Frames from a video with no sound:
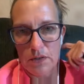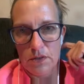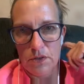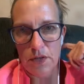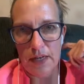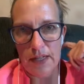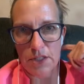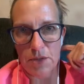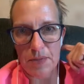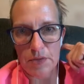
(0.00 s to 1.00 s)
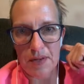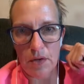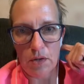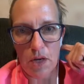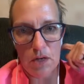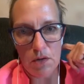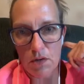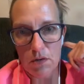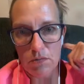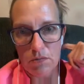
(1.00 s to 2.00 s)
try and answer them as we go along,
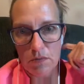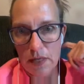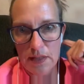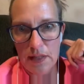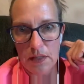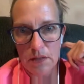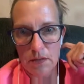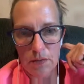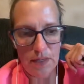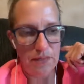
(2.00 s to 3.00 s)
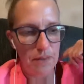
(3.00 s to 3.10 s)
or at the end, whatever.